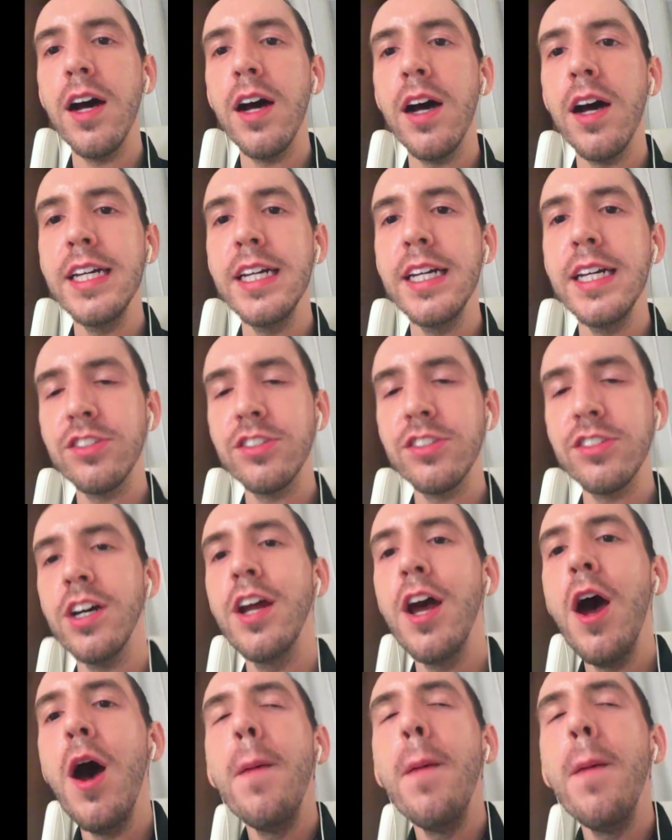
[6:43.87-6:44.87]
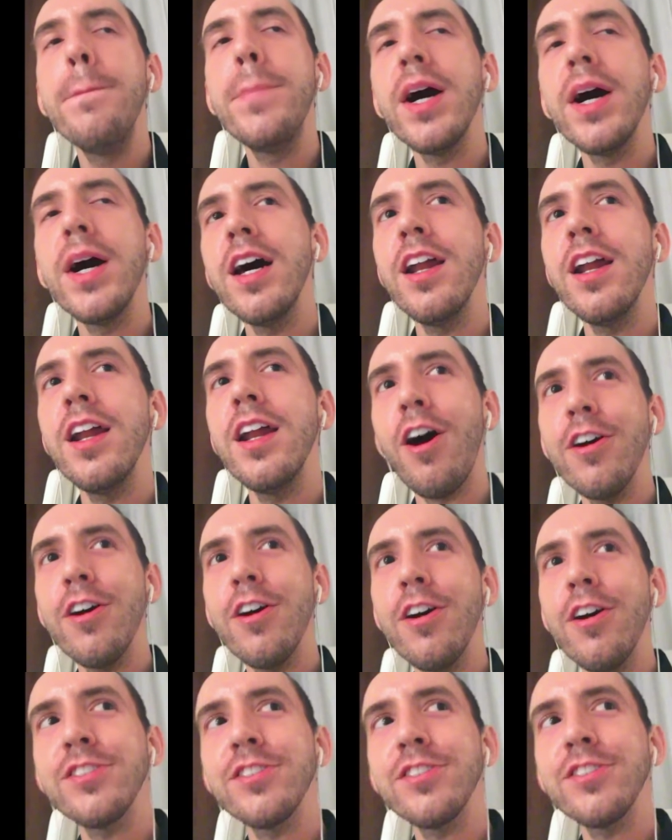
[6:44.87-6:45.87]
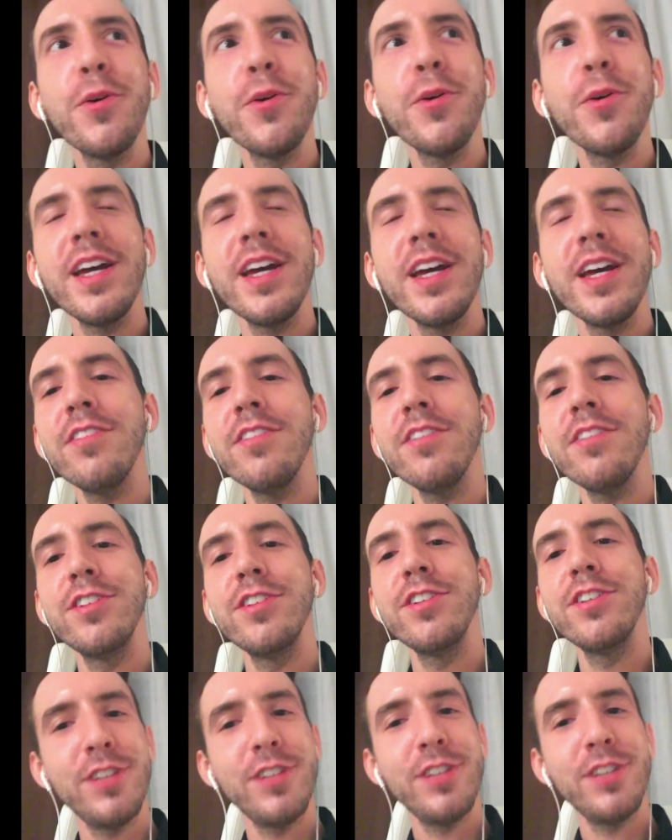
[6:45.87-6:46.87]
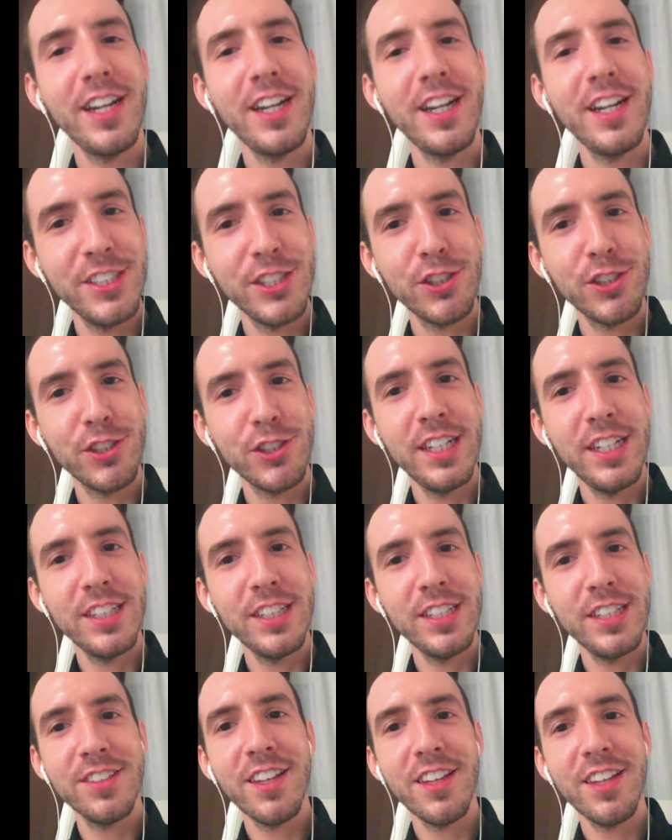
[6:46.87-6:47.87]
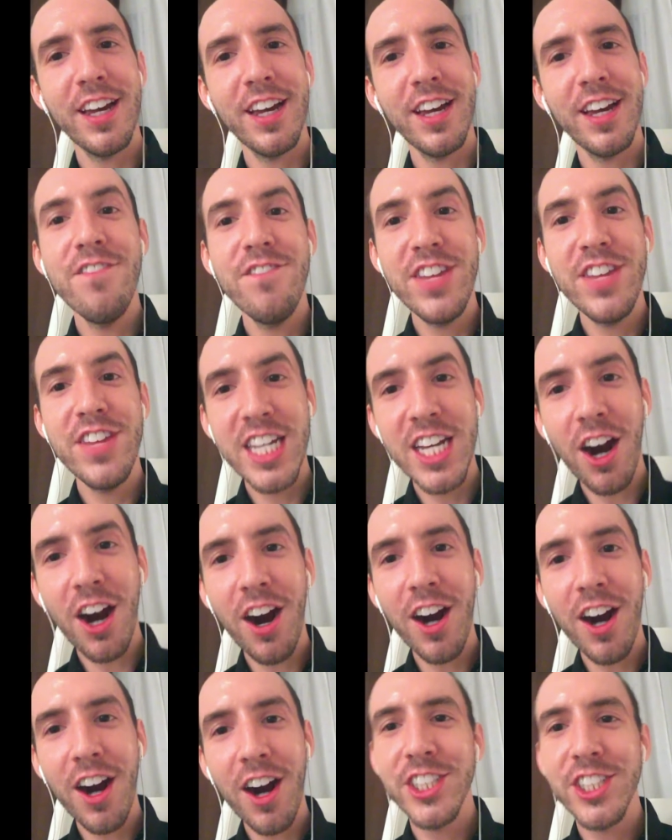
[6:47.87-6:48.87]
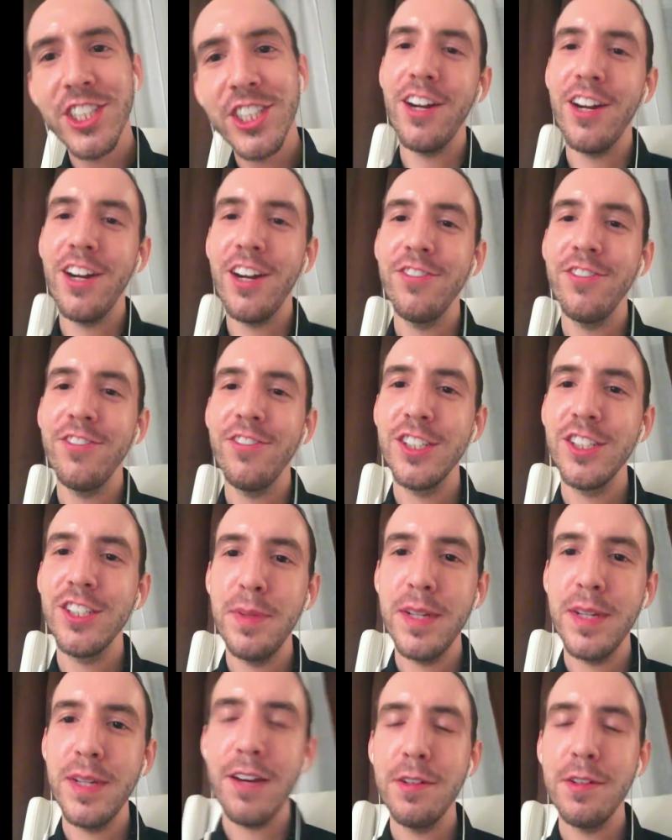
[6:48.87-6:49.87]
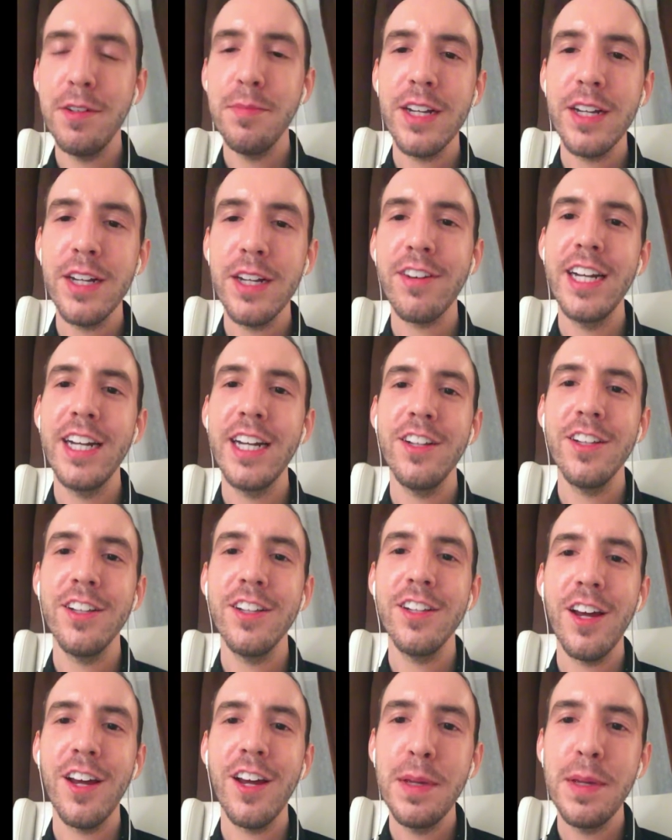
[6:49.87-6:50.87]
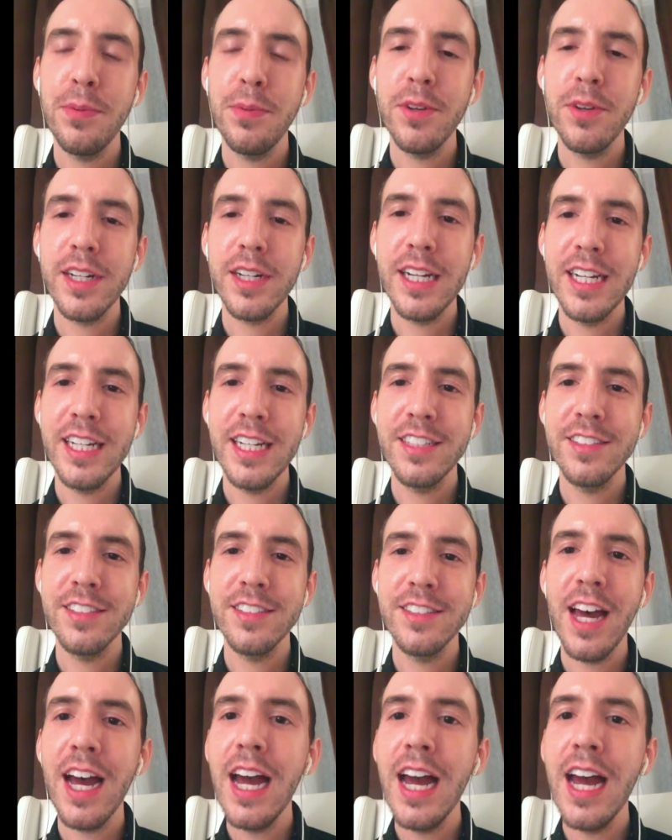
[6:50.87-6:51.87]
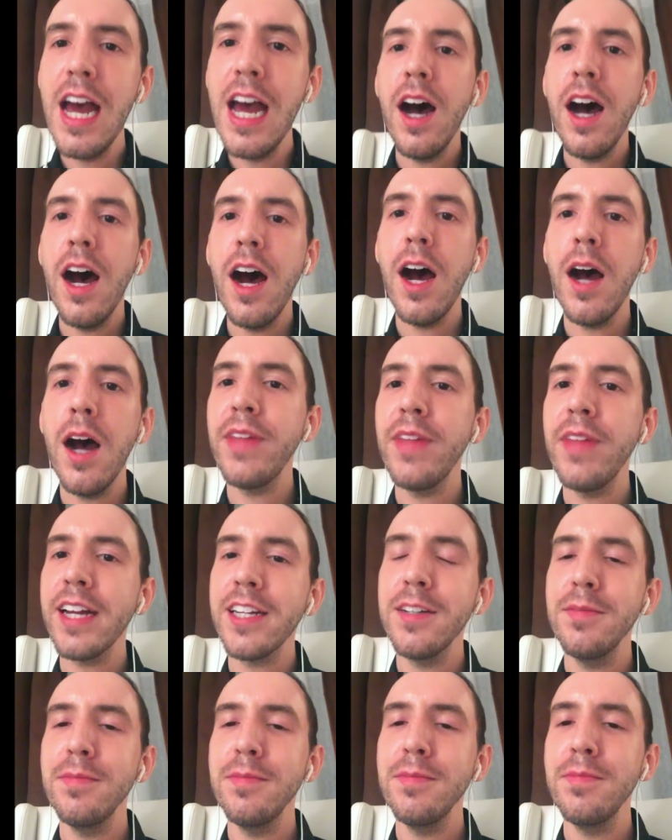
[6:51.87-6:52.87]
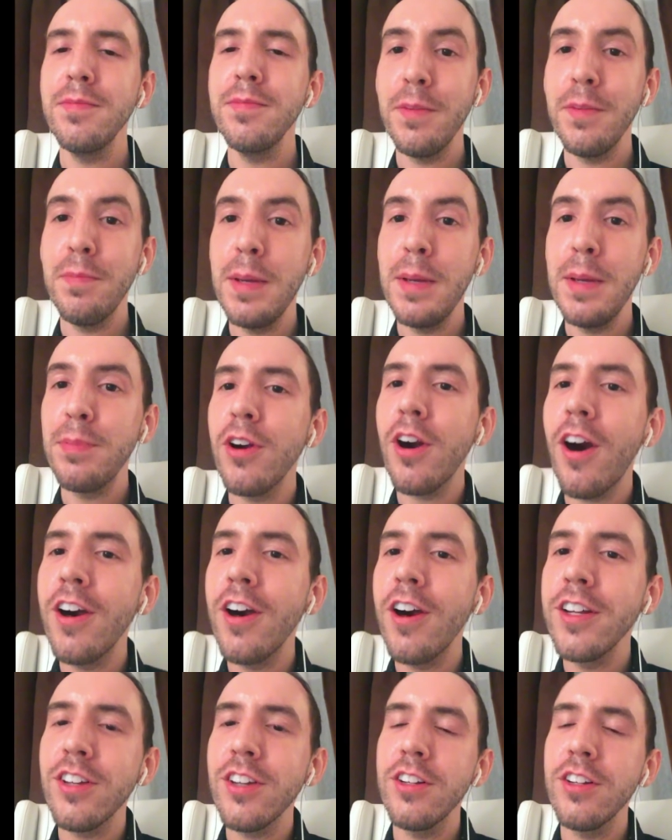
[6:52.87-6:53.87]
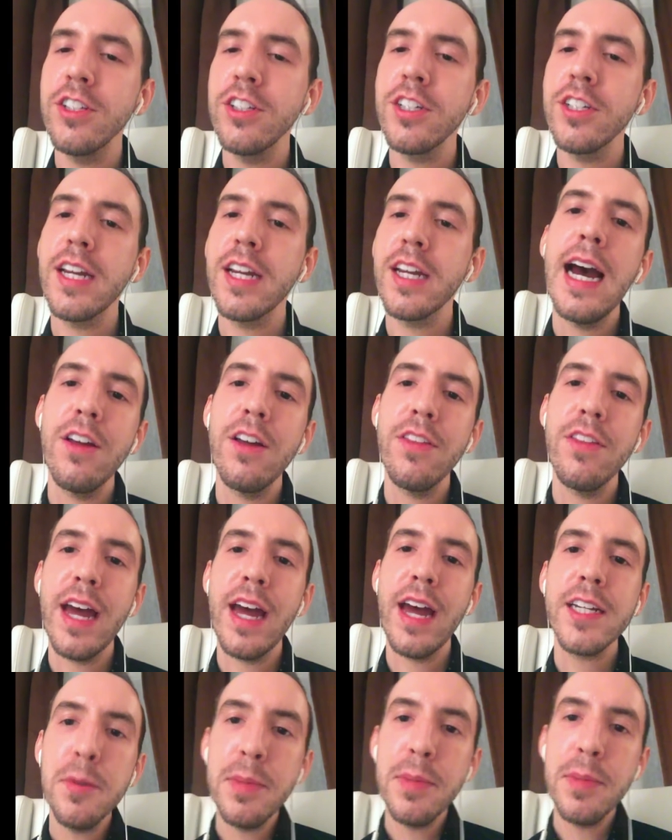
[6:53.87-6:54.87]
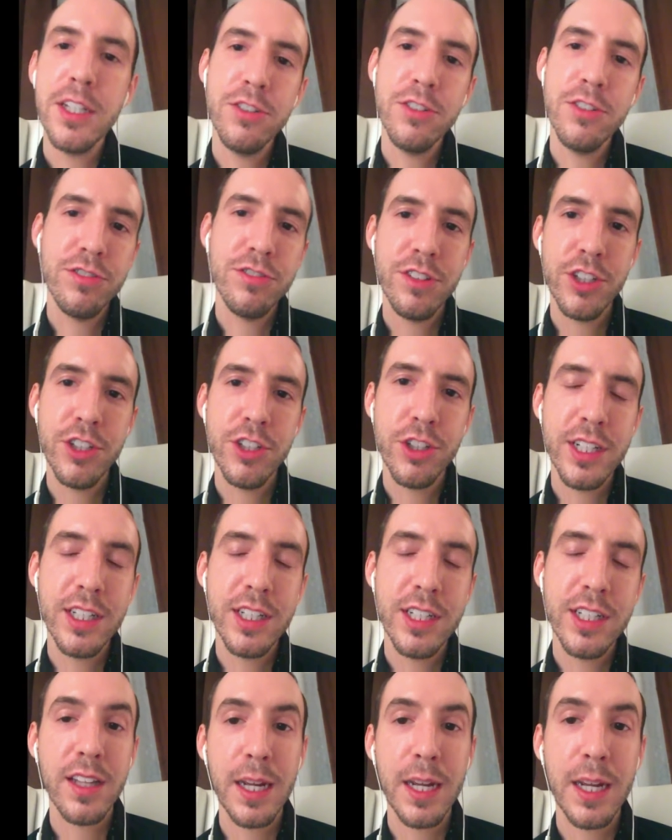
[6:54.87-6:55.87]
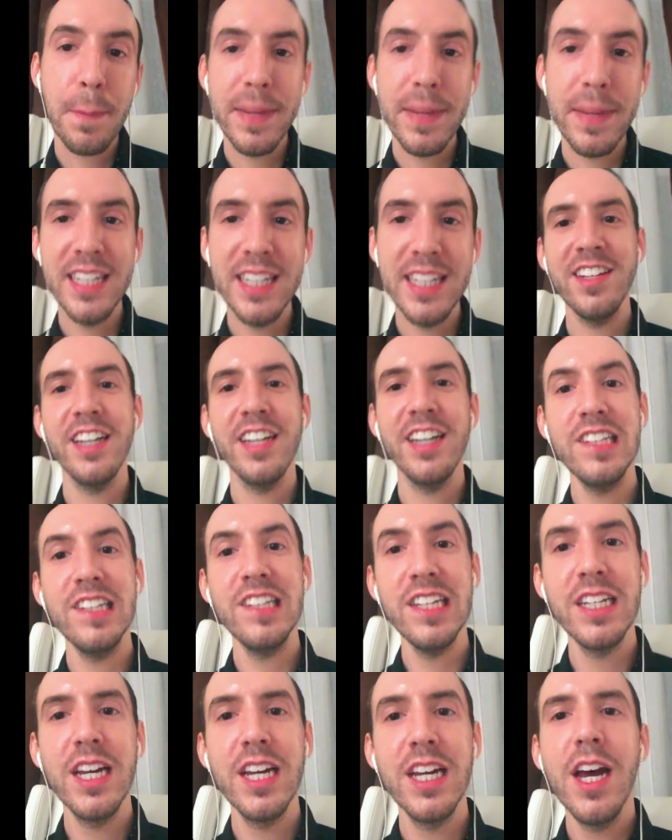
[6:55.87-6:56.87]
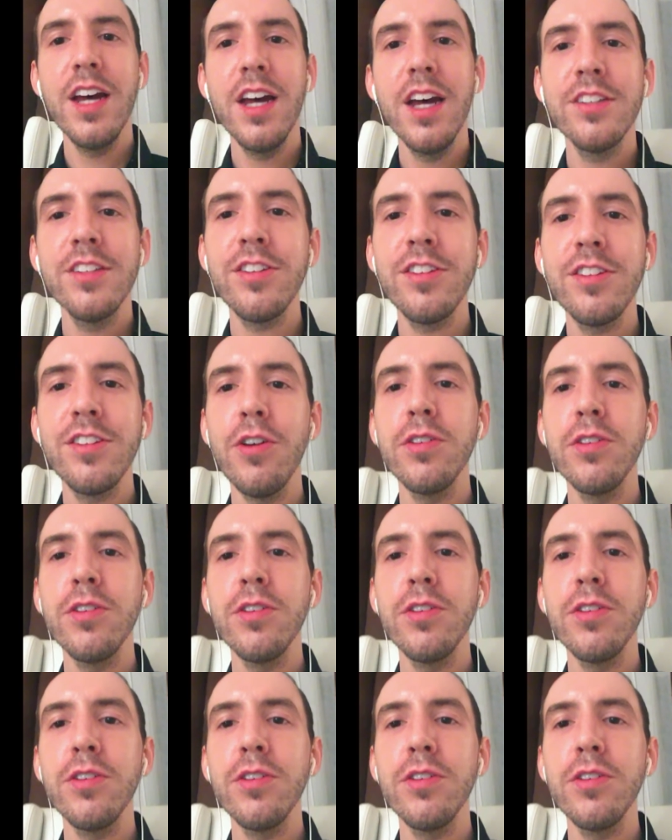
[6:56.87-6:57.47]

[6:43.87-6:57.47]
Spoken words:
it's good. But also we have new technological advances like VR chat, which is becoming big right now. A lot of people are getting into that. People are already starting to look at how that could be used to treat like PTSD. Yeah. So